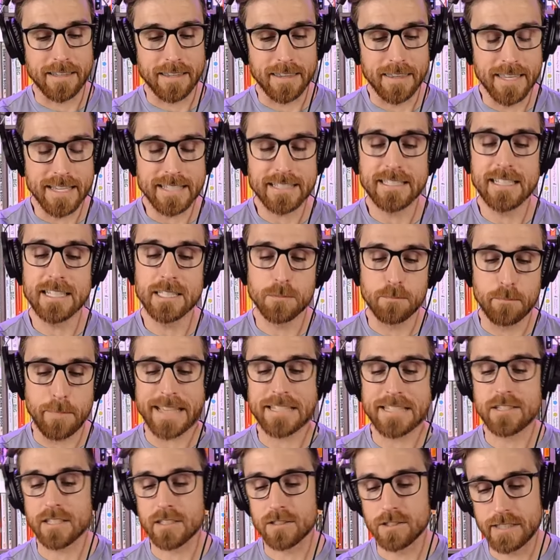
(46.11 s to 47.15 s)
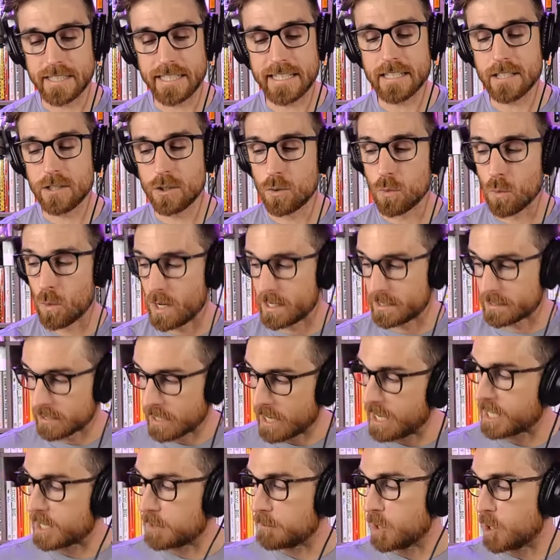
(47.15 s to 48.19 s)
this is basically
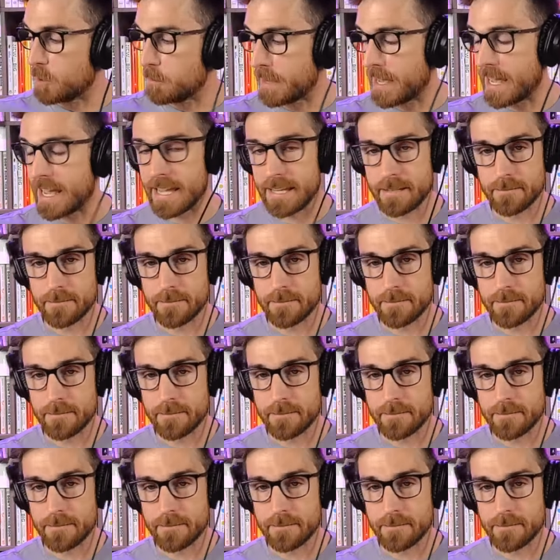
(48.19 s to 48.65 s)
Guantanamo Bay.